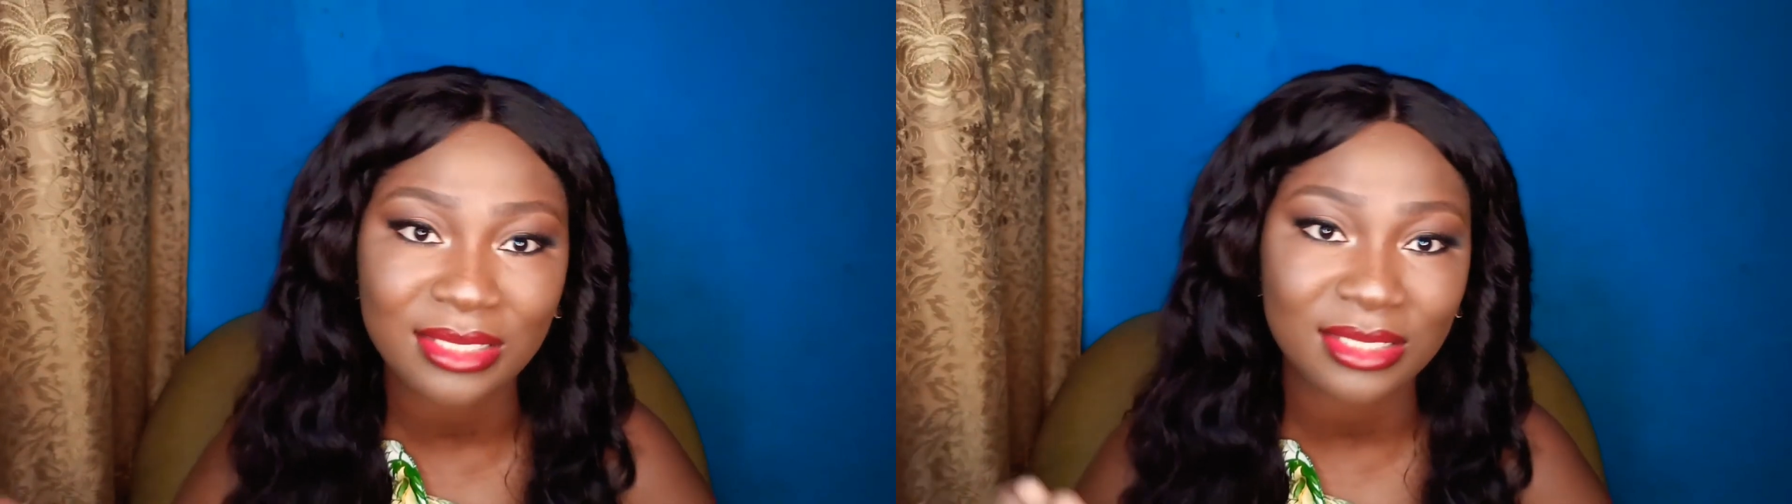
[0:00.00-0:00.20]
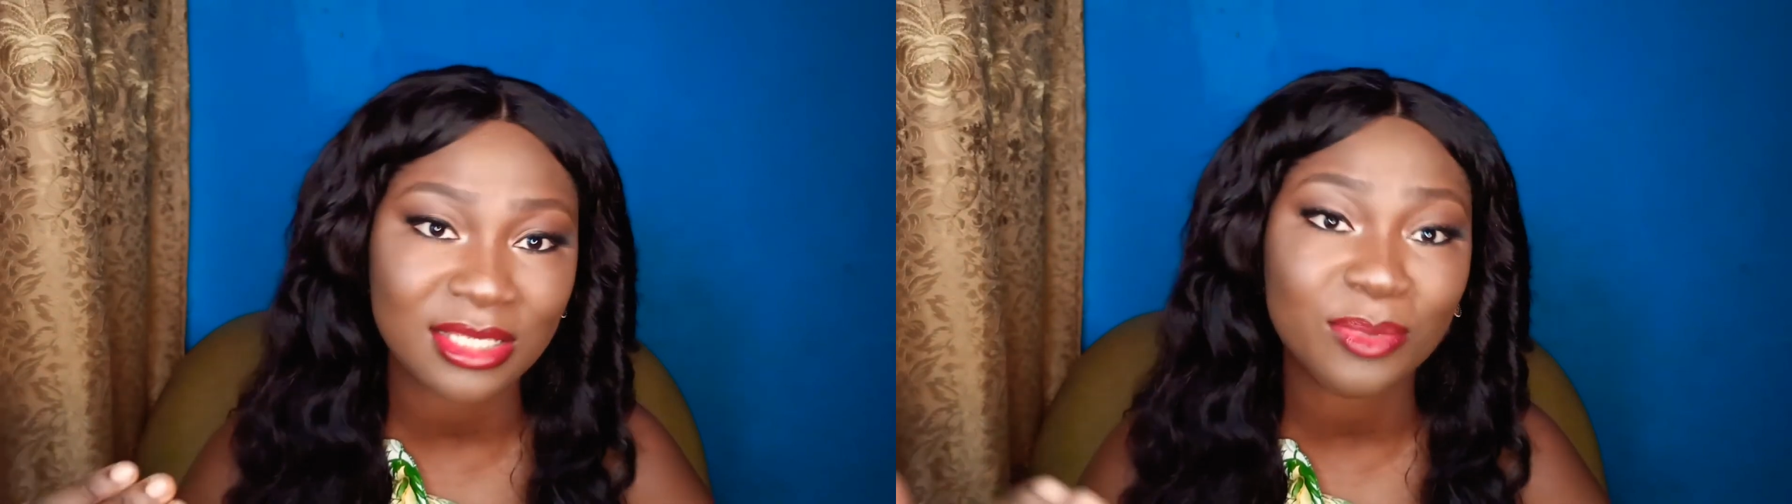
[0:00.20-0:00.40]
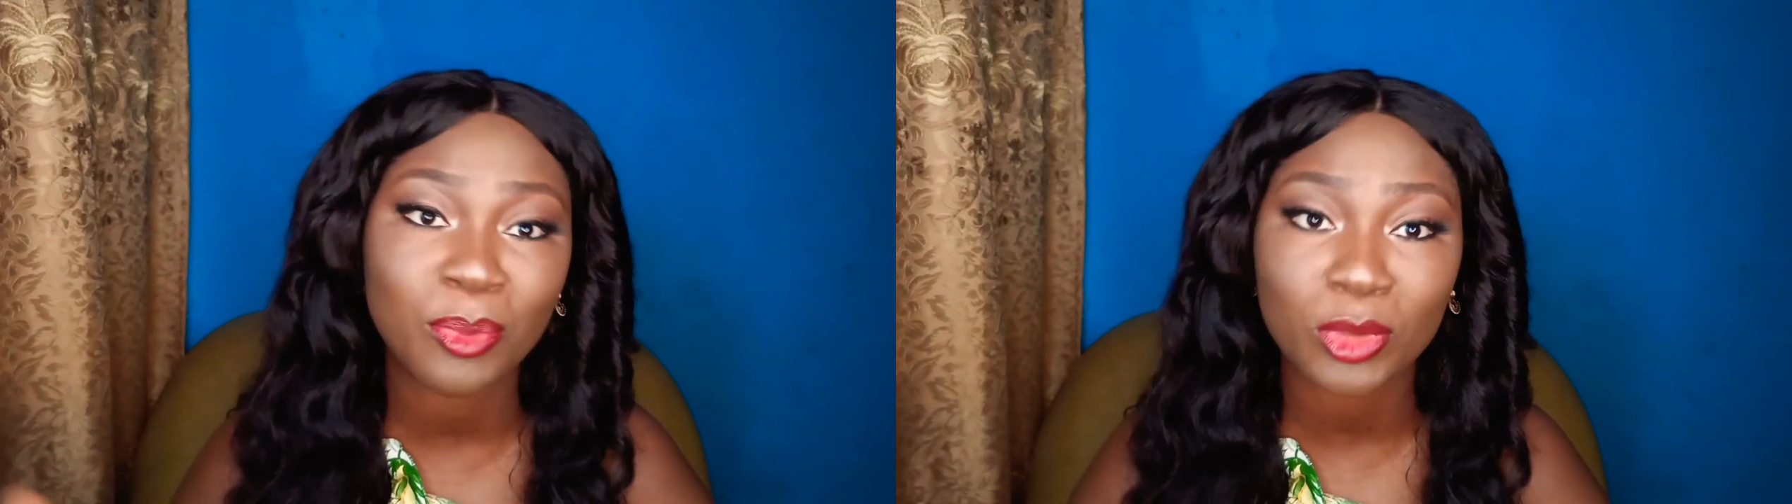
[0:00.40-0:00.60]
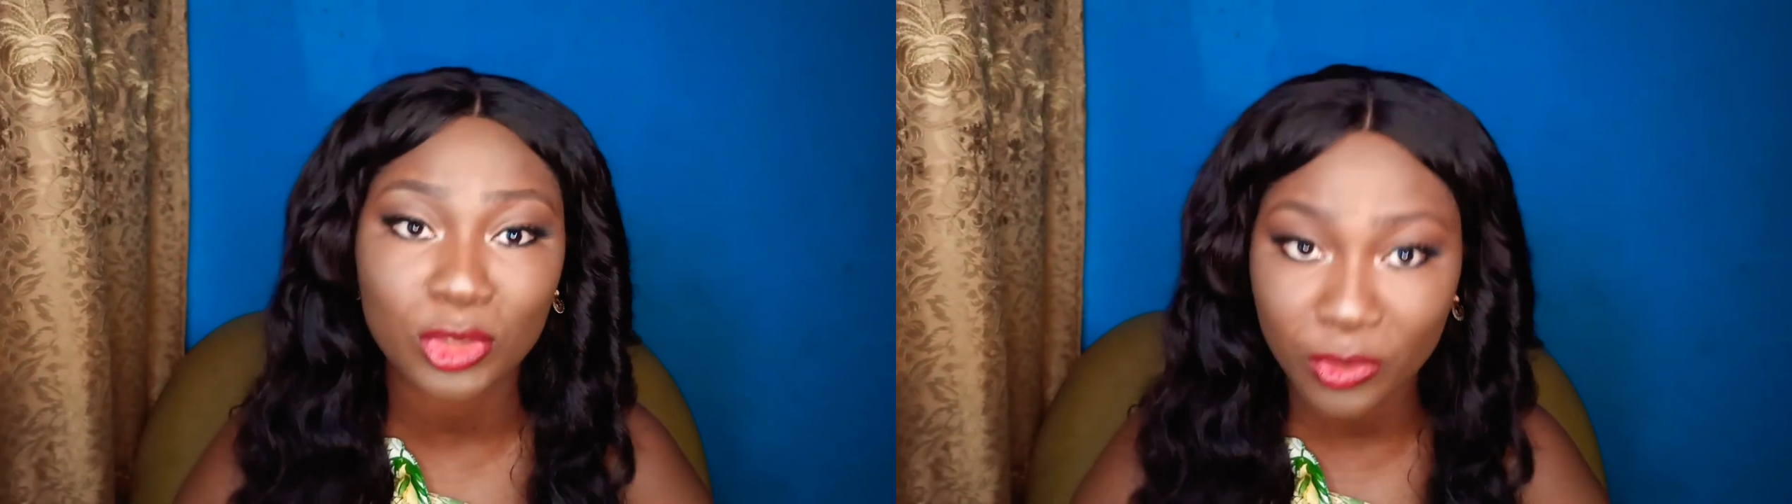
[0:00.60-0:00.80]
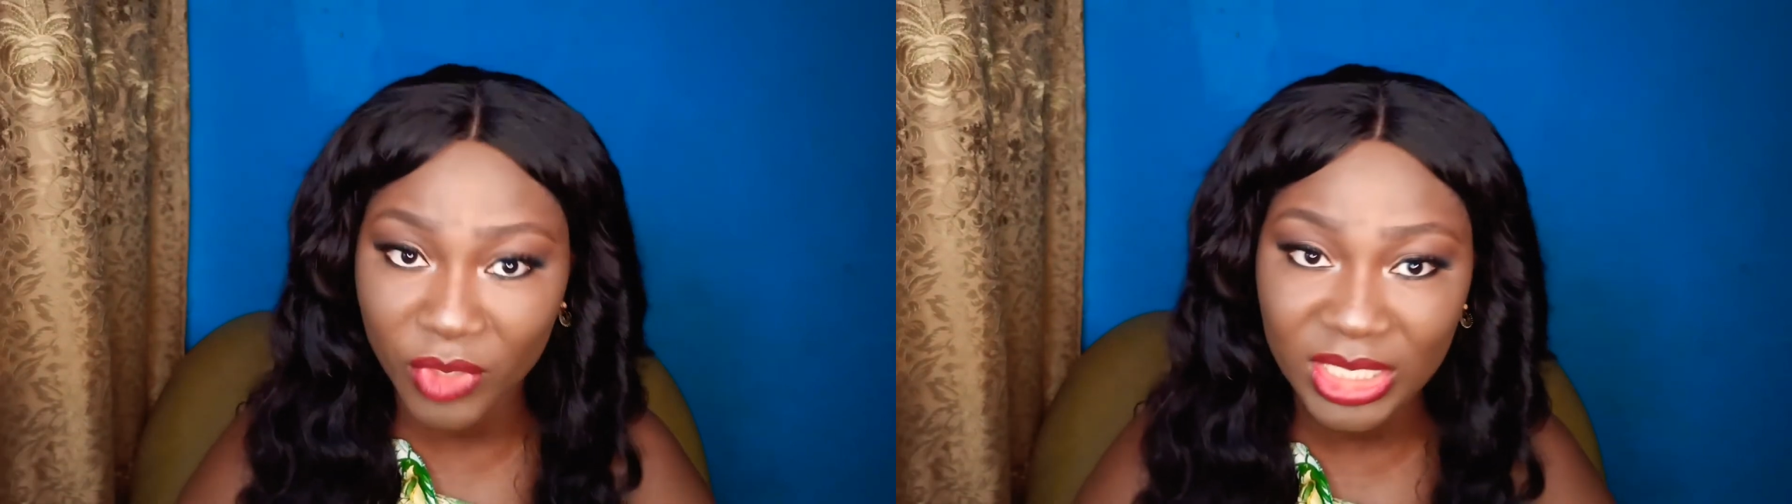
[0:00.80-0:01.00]
as it is
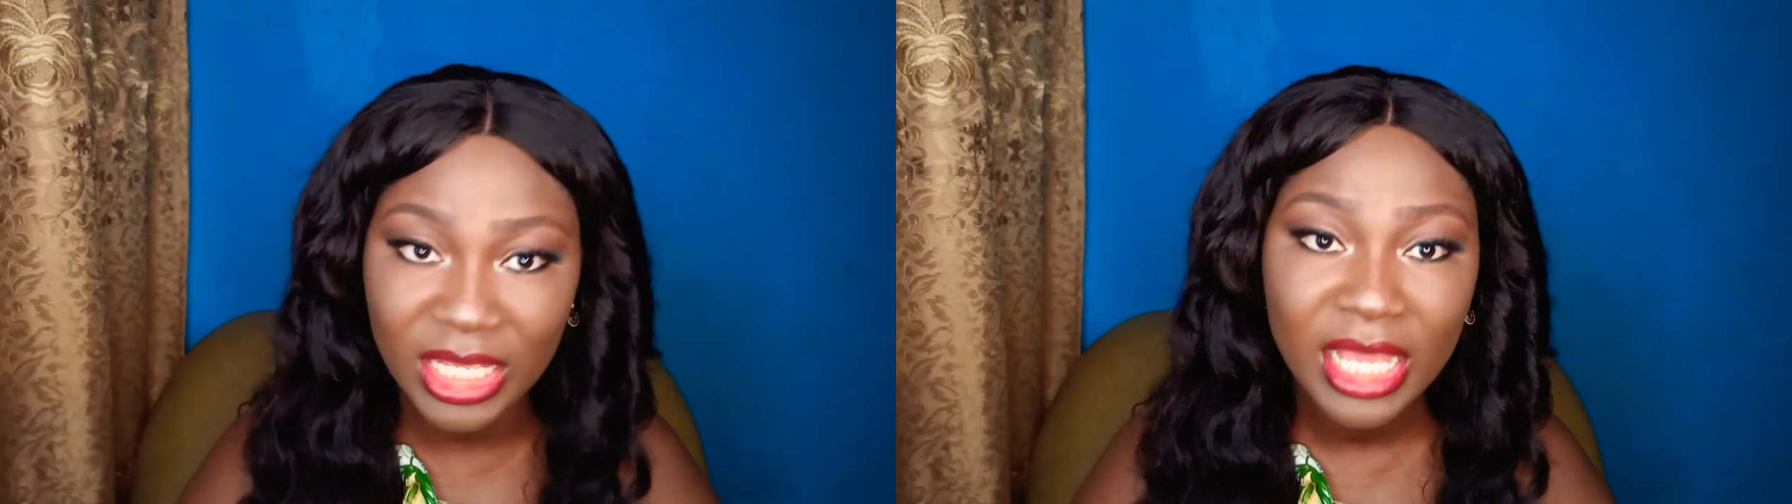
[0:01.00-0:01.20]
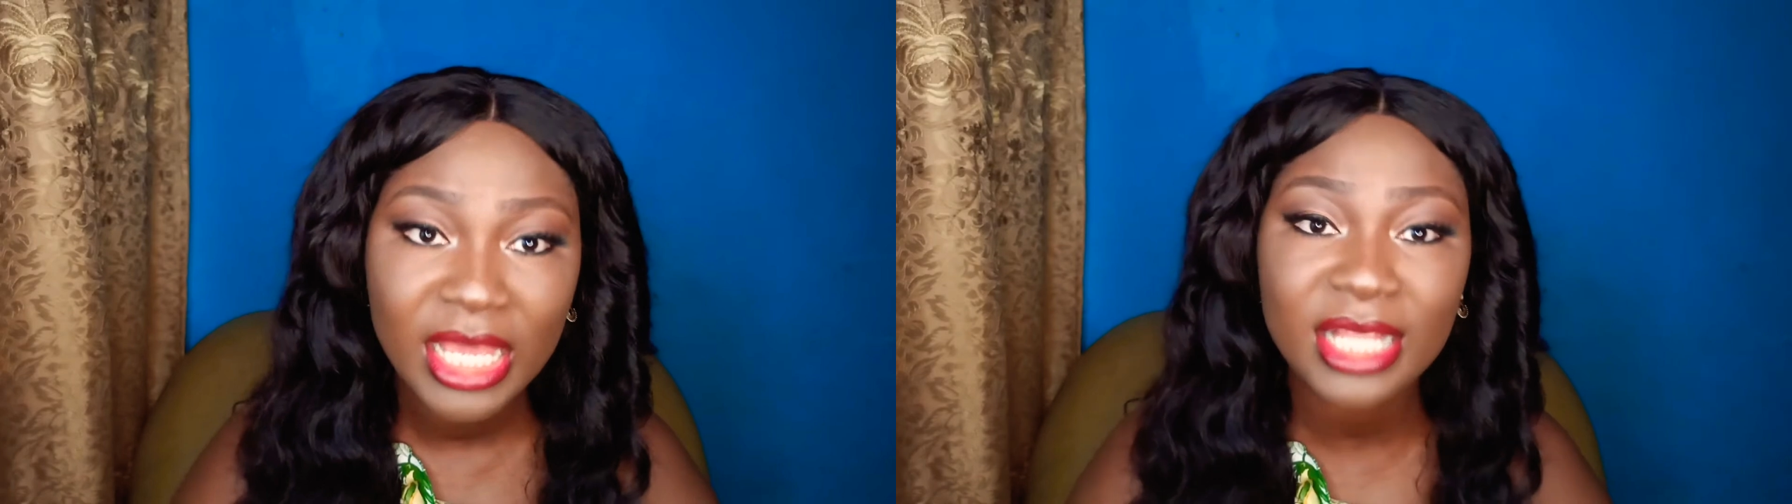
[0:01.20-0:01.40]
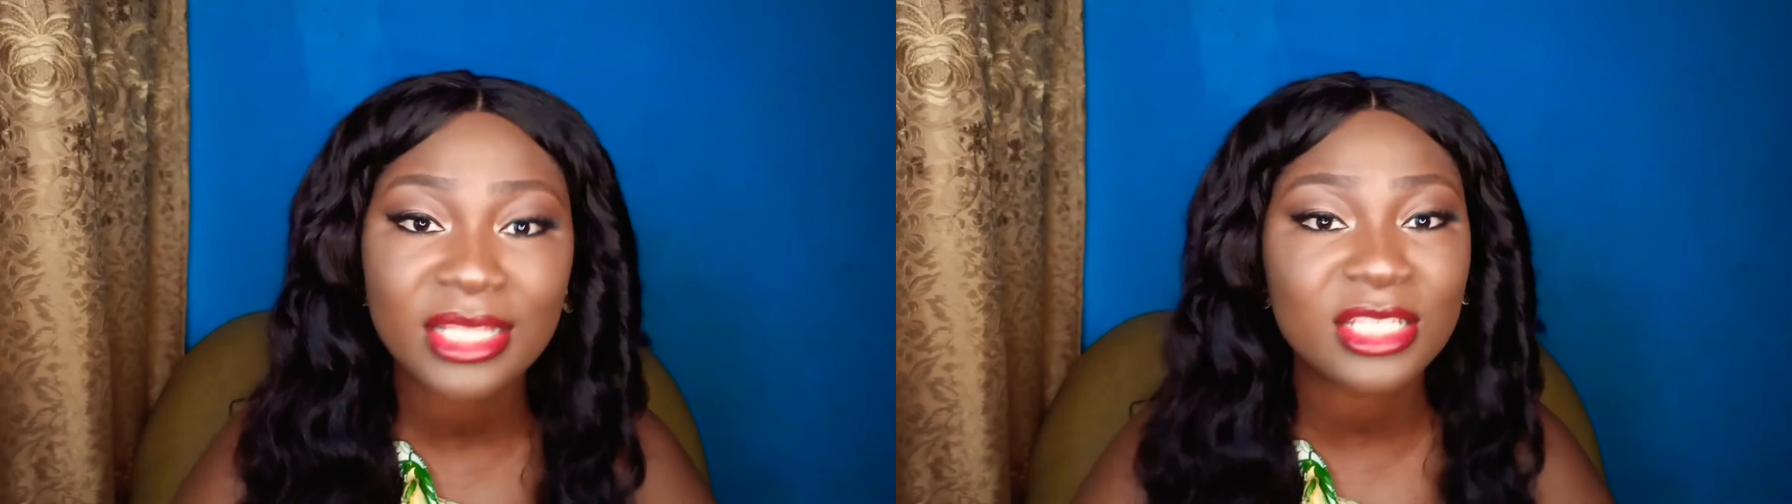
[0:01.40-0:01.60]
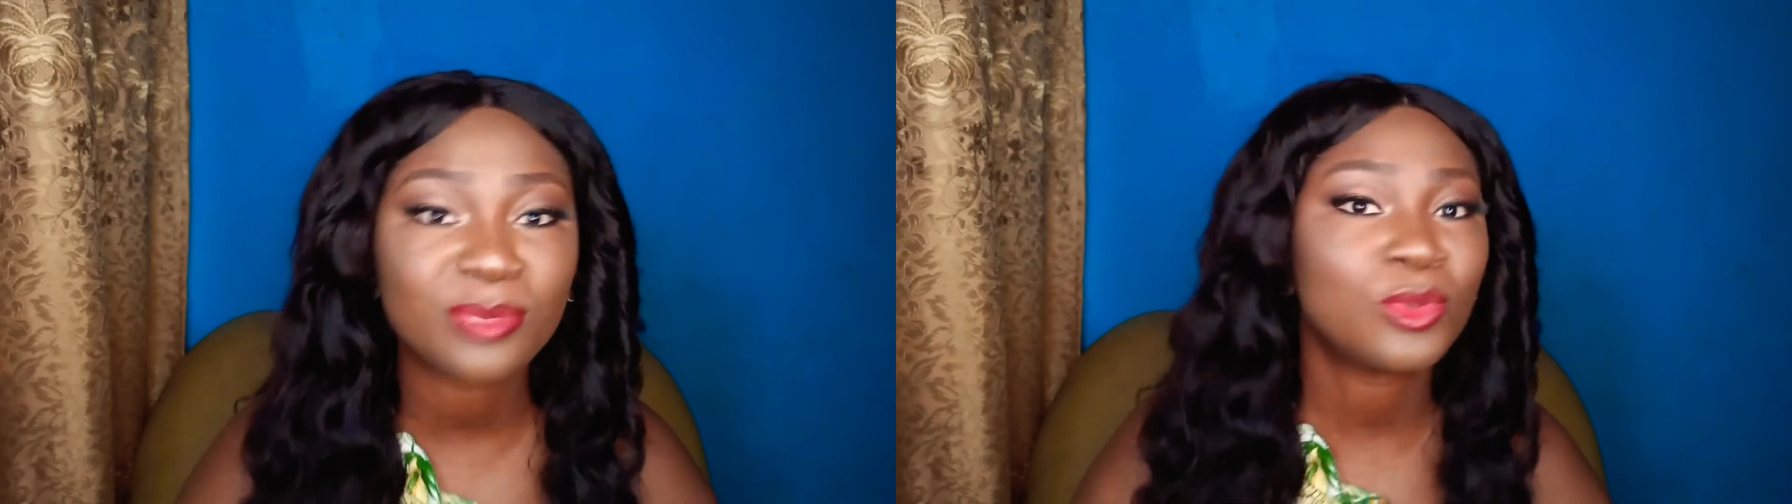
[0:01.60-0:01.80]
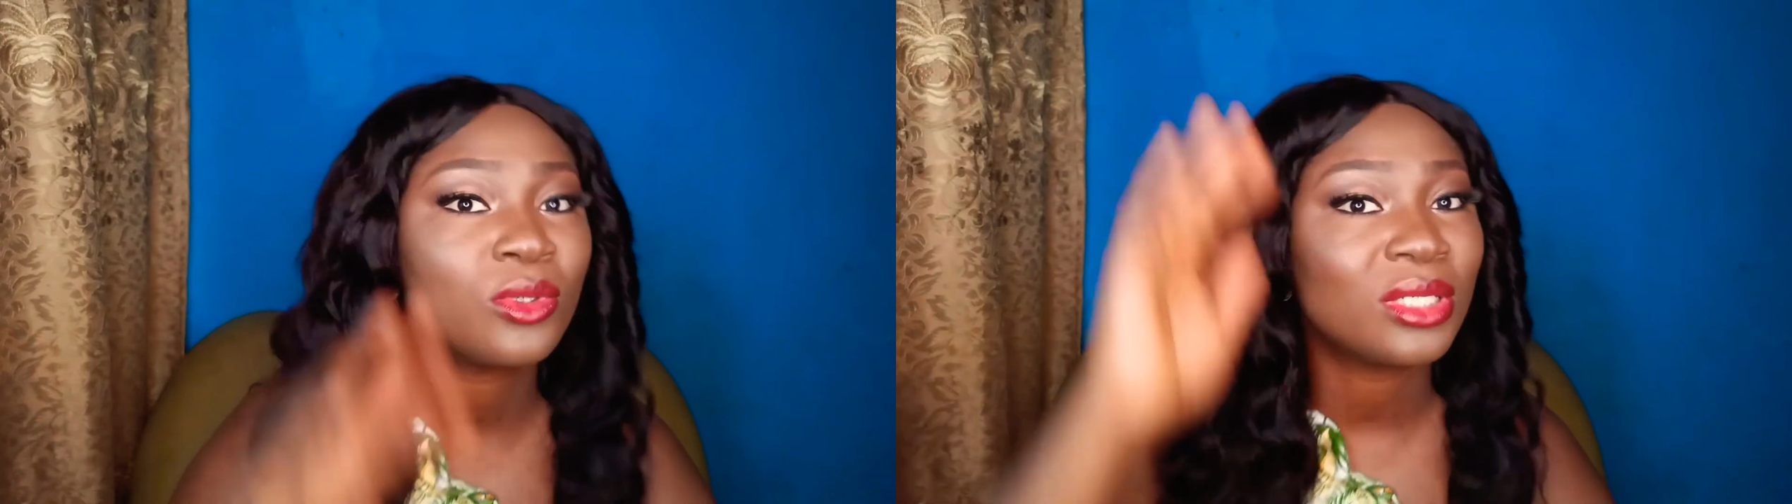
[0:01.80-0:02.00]
portrayed in
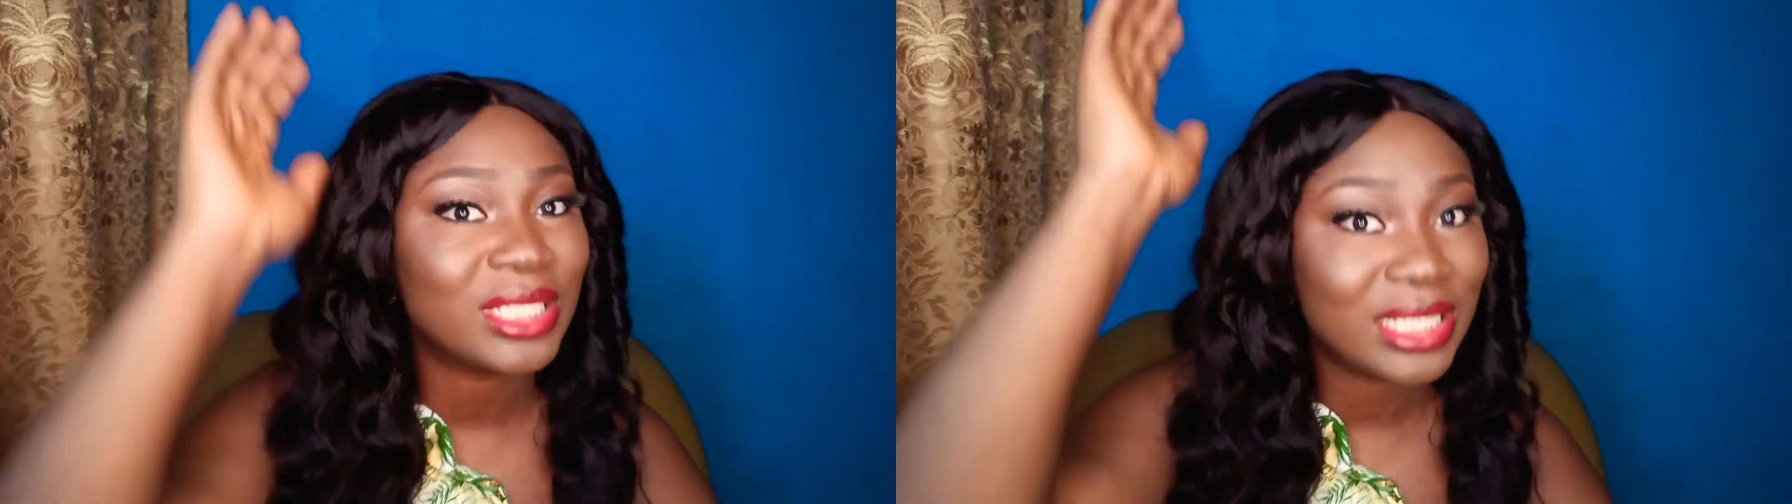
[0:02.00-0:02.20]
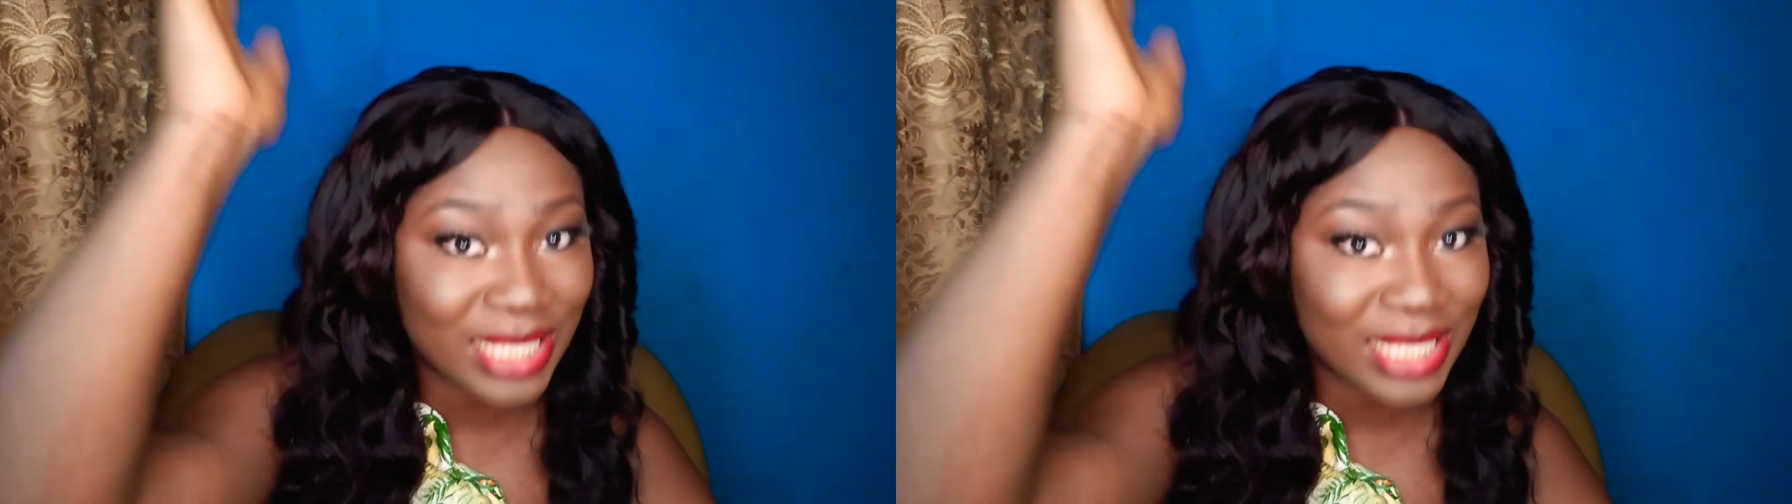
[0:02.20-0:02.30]
this book